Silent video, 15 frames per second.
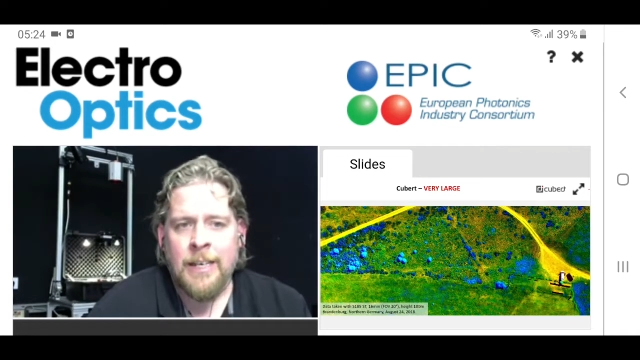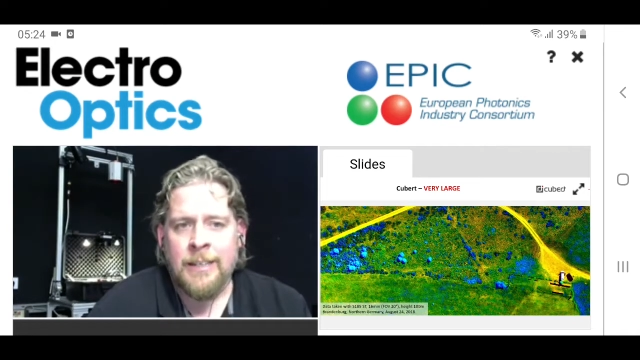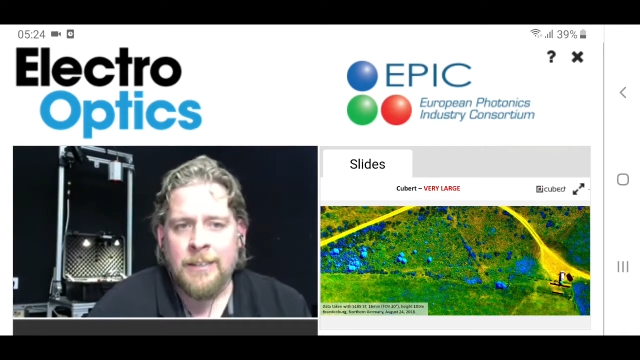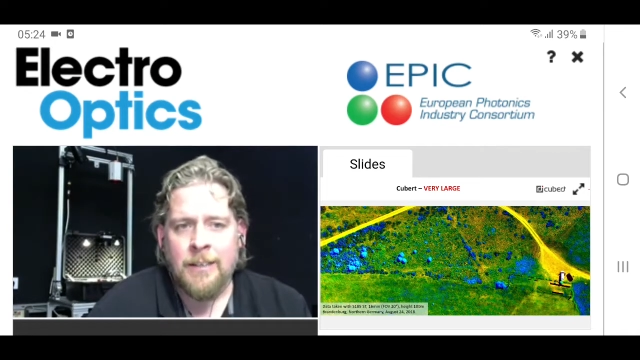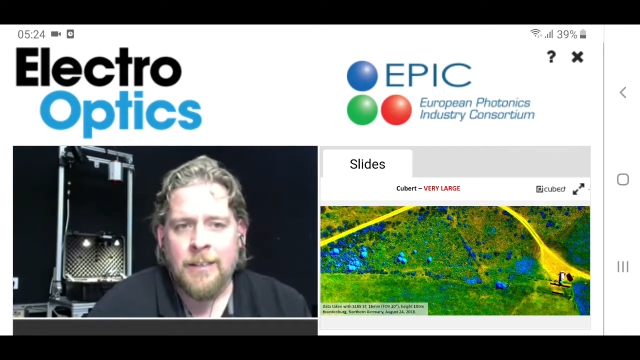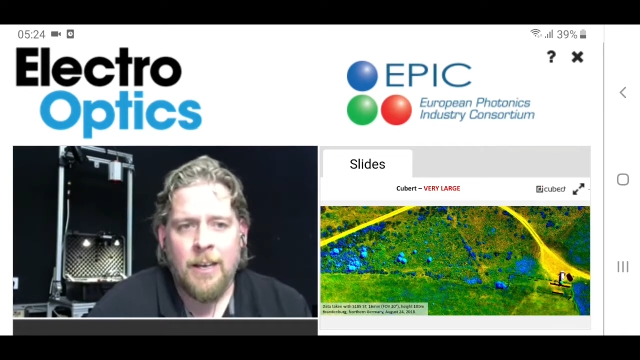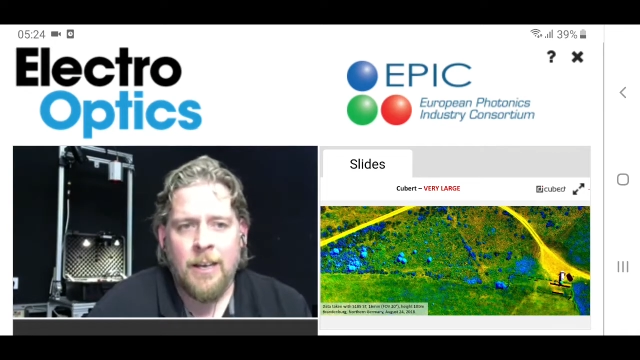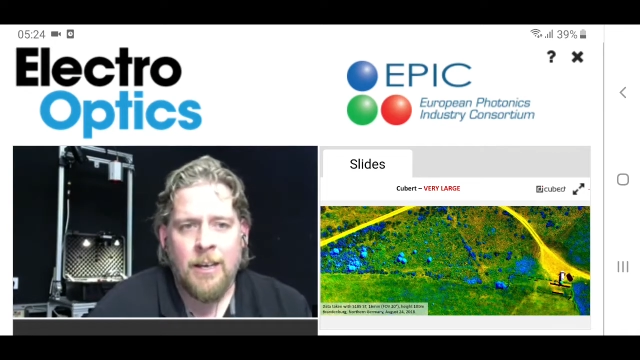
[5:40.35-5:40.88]

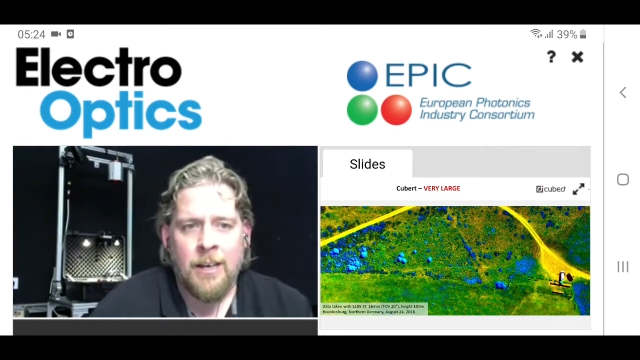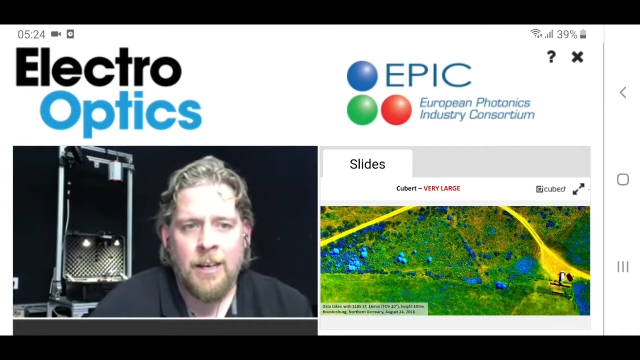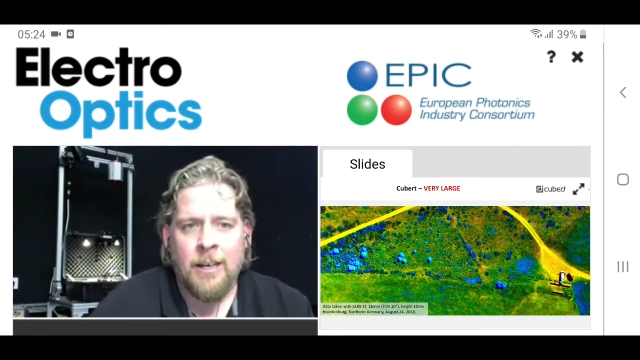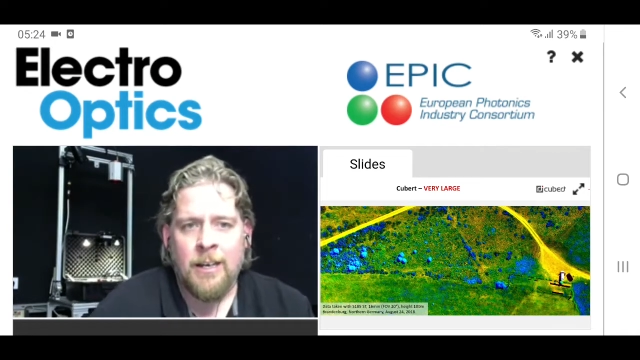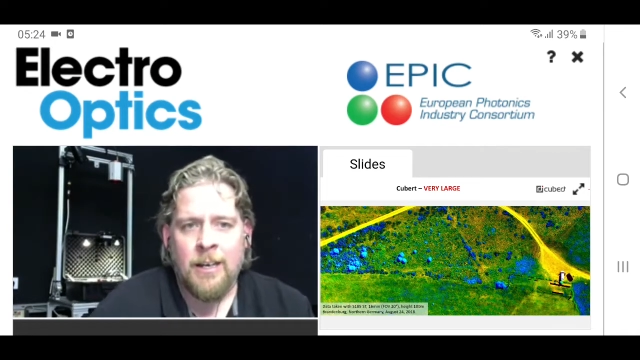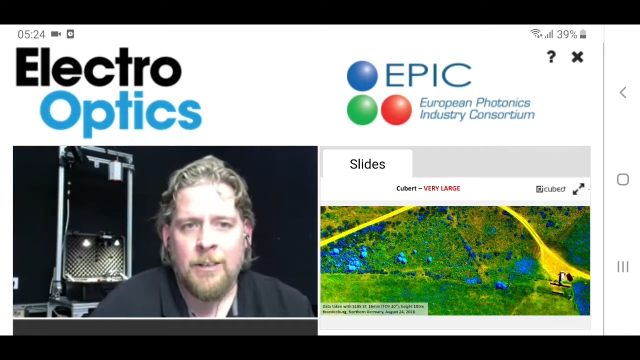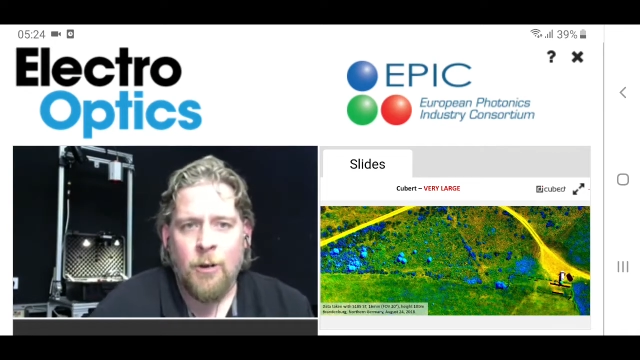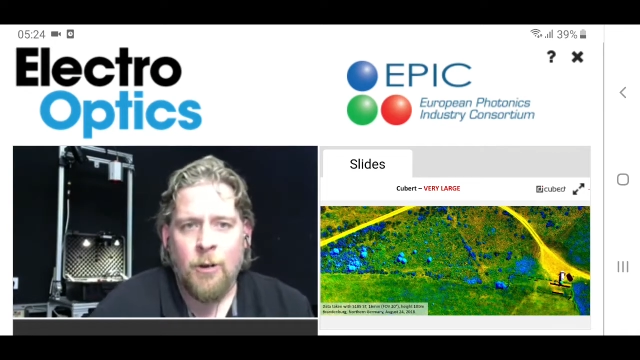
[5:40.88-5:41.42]
in
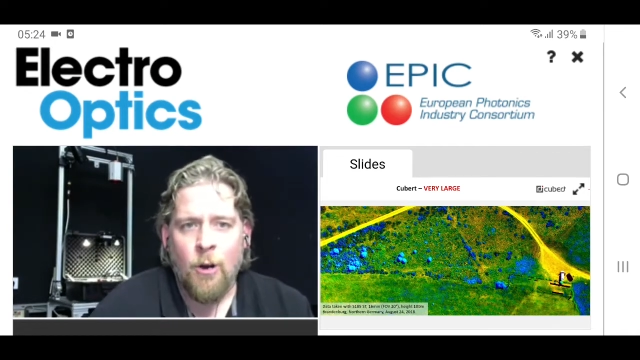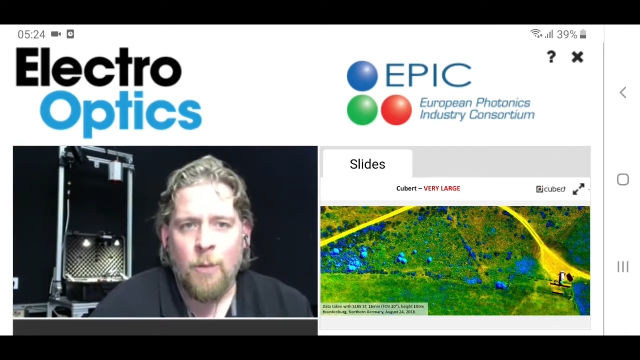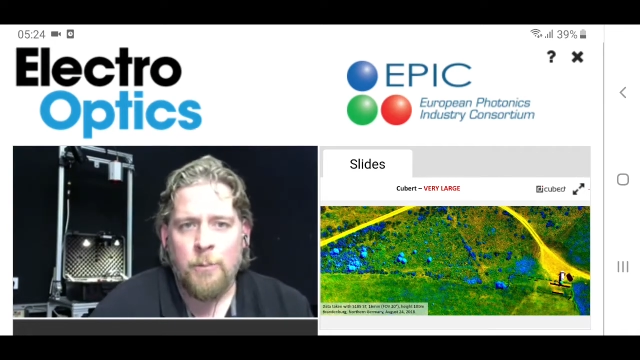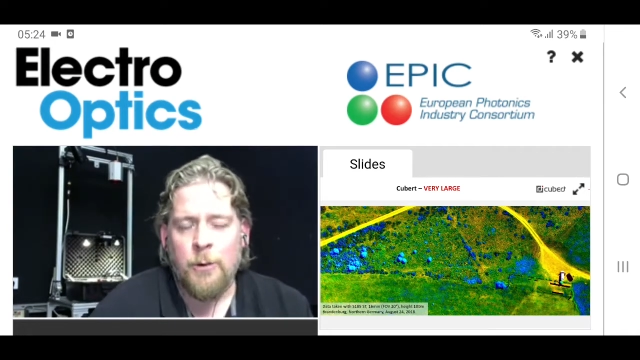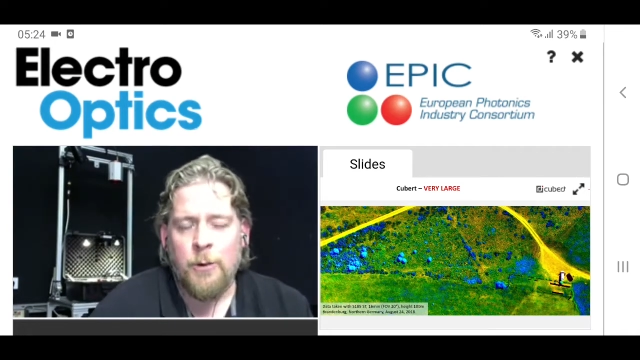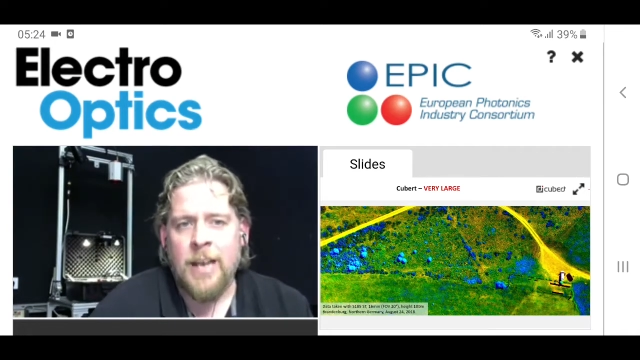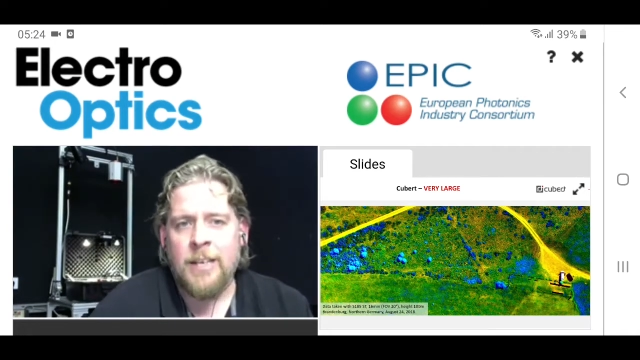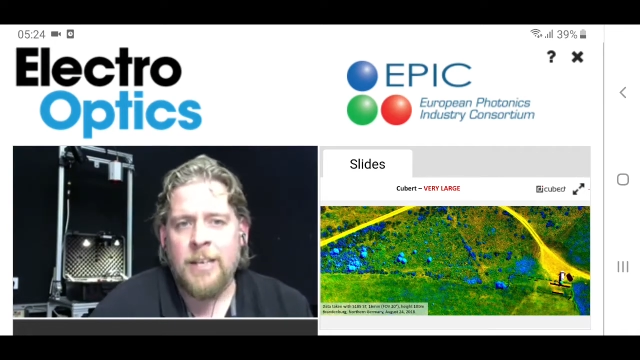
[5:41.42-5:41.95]

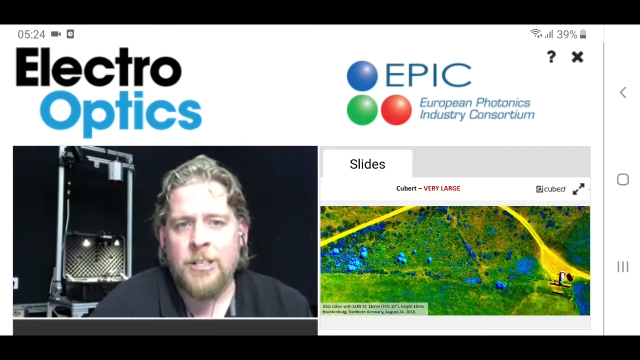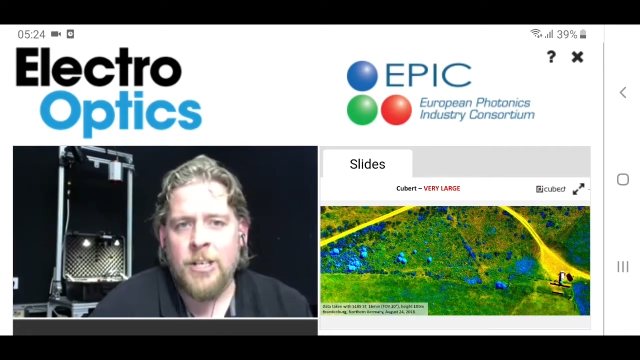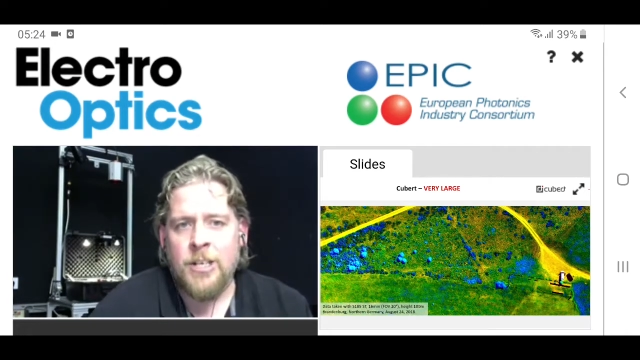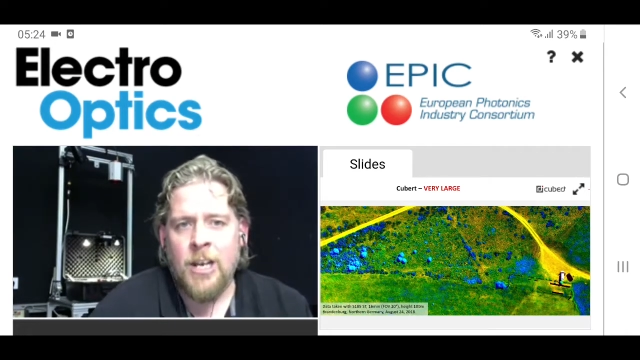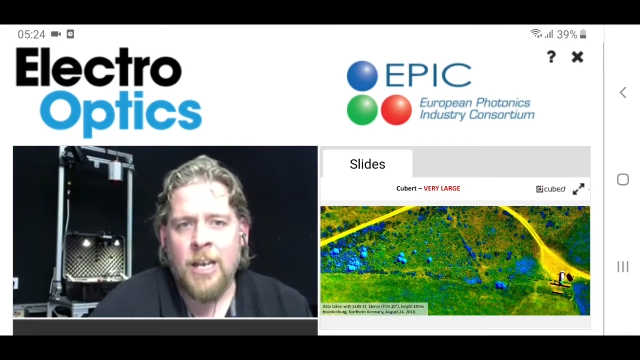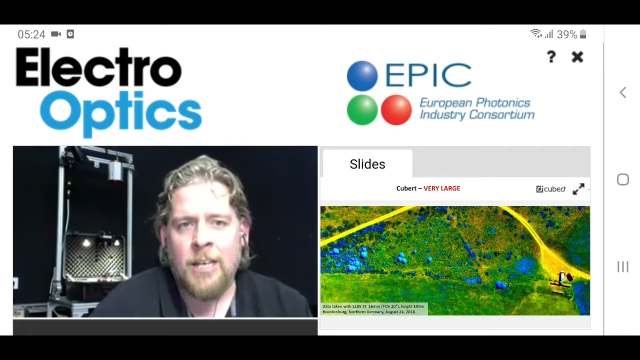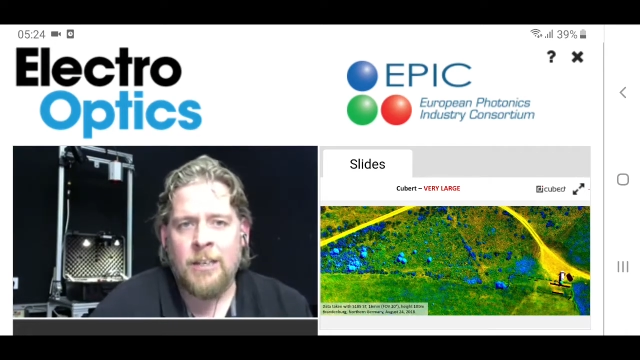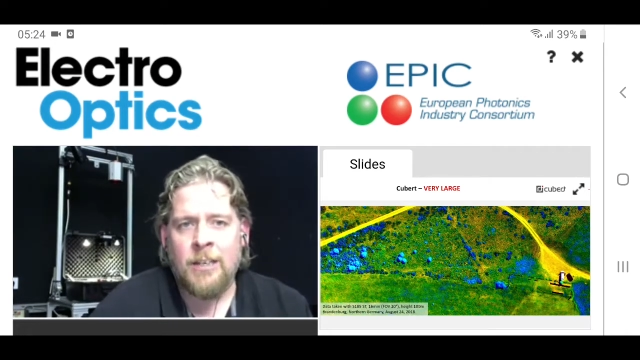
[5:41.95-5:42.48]

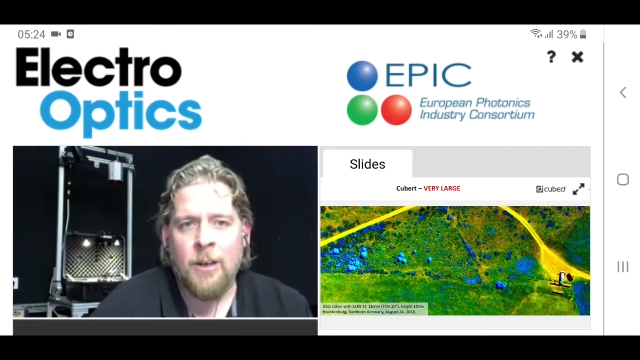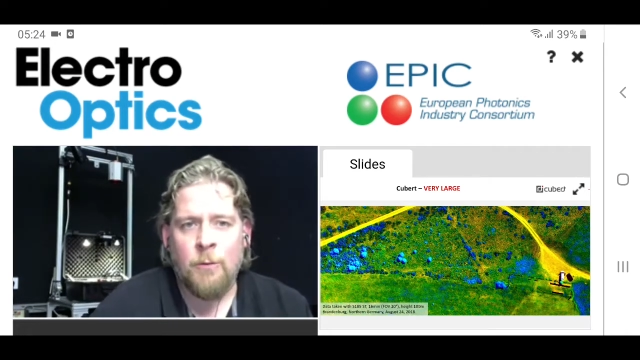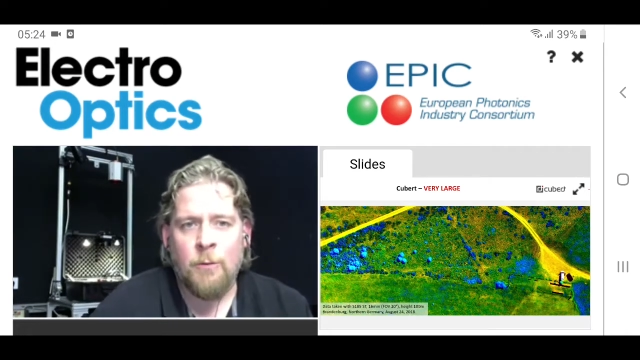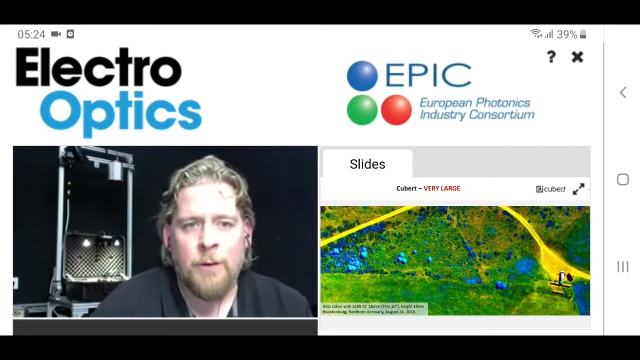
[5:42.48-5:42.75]
cooperation